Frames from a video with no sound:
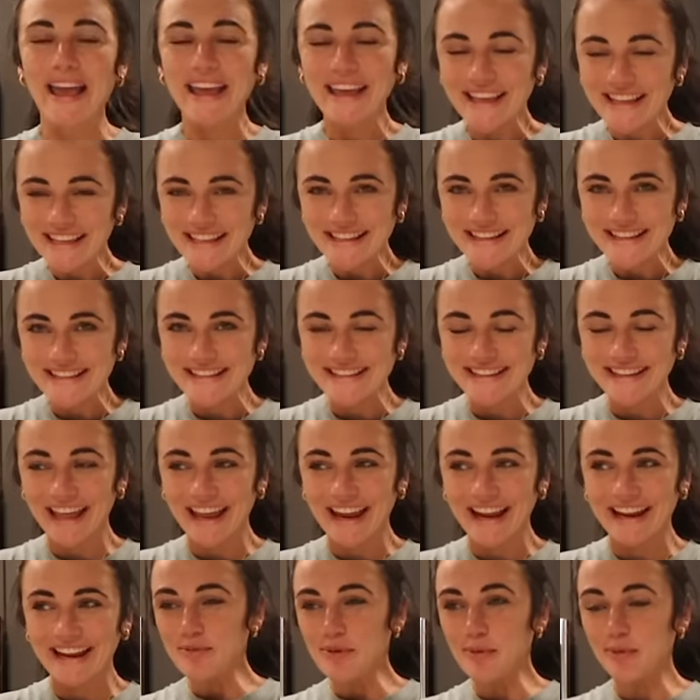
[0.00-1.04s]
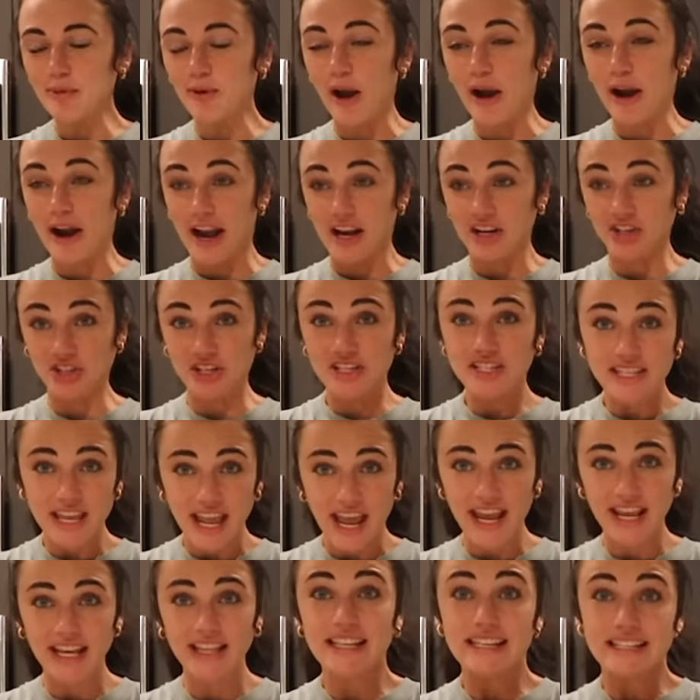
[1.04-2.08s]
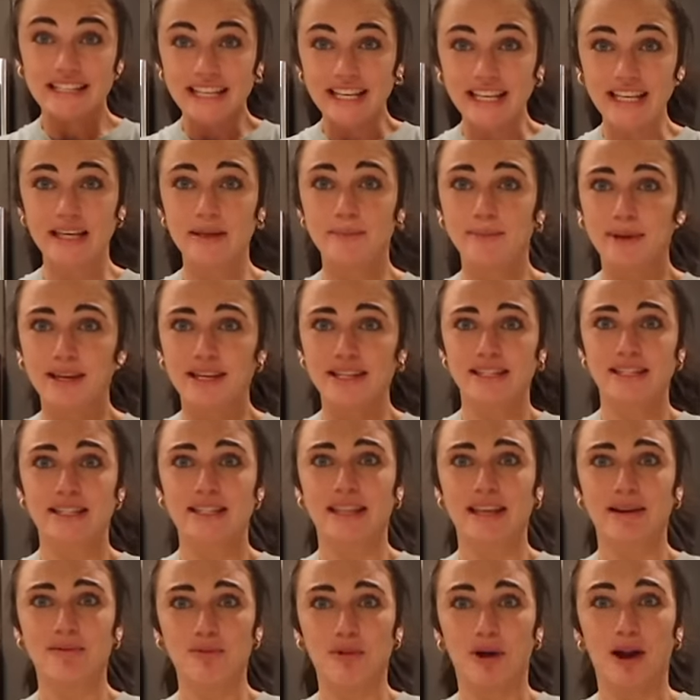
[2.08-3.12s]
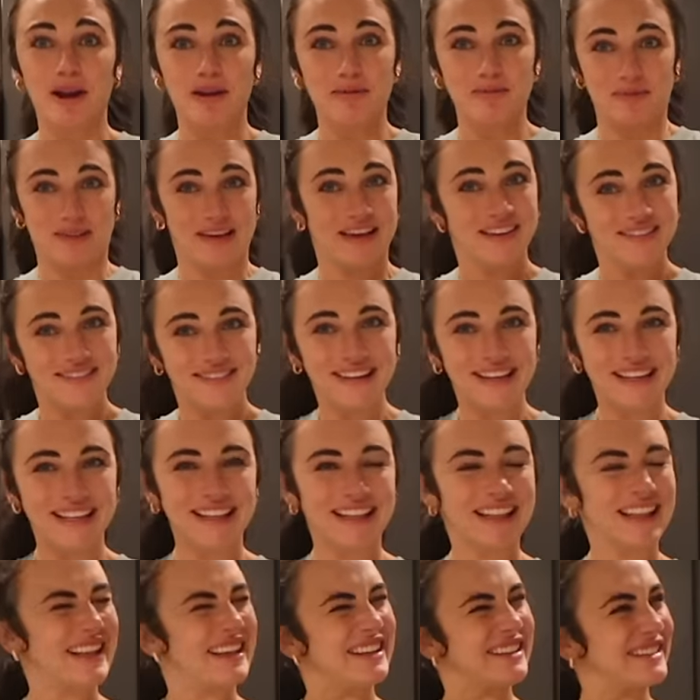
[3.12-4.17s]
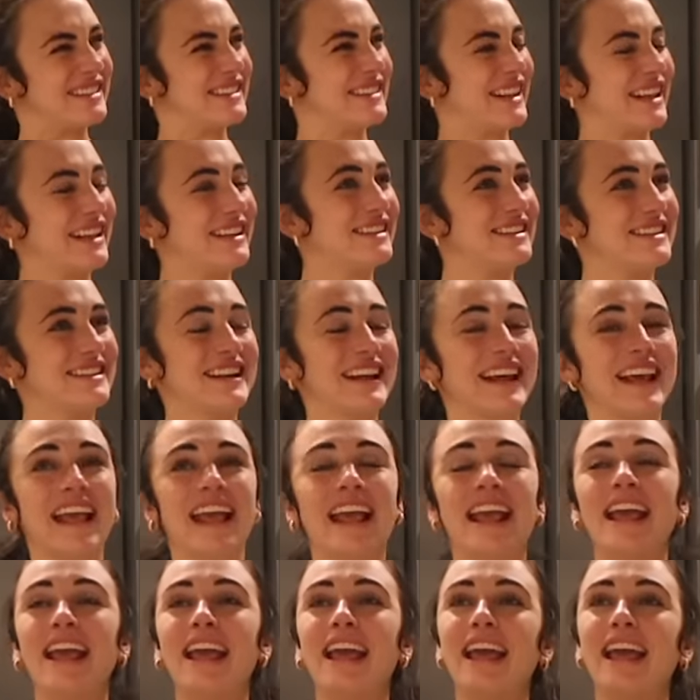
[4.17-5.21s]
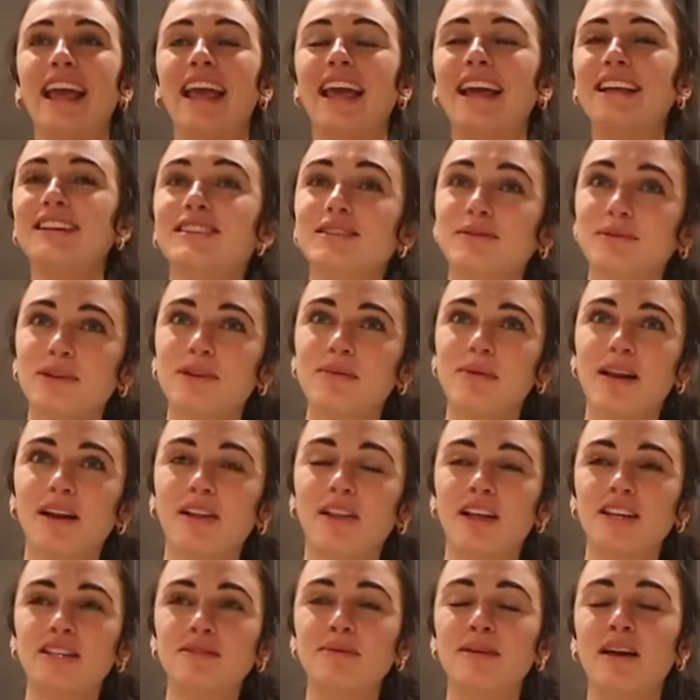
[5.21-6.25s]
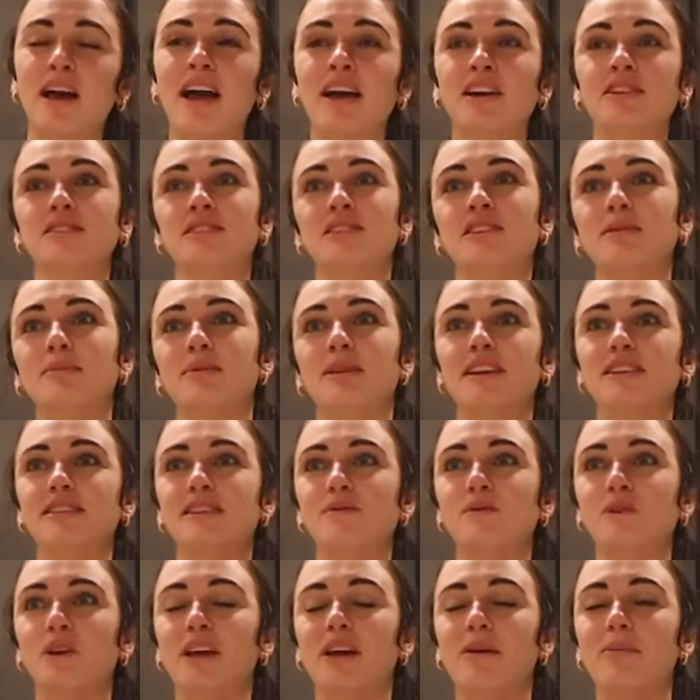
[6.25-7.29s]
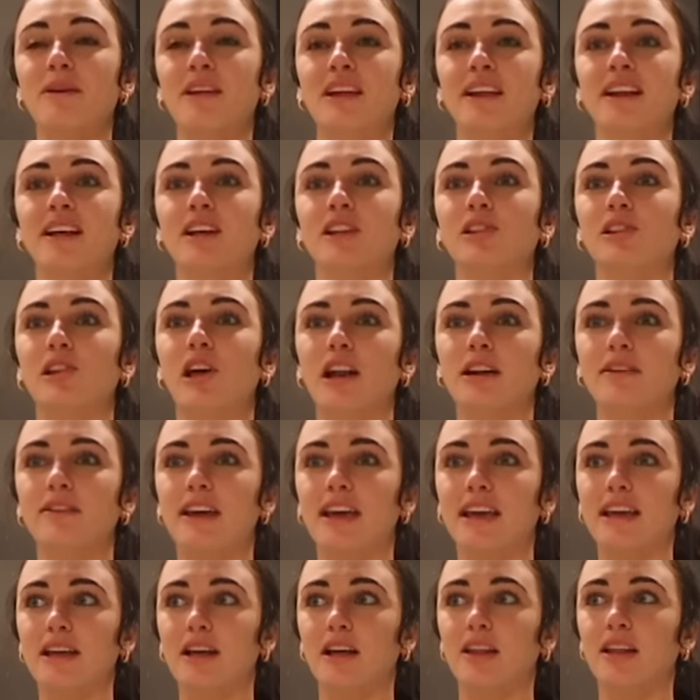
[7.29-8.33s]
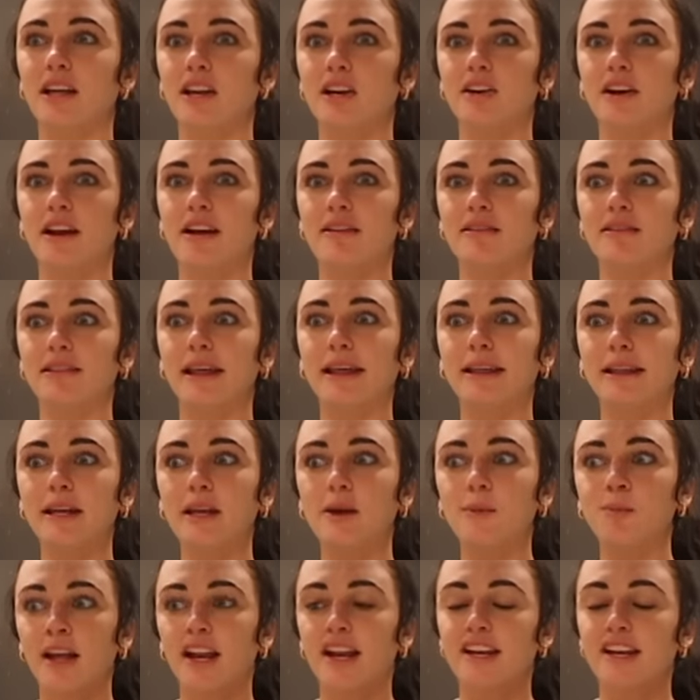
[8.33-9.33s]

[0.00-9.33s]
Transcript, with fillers: It's like people are actually staying in this heat because they want to meet me. Like that did it it just really meant a lot to me actually because I feel like I've been getting a lot of hate on the internet lately.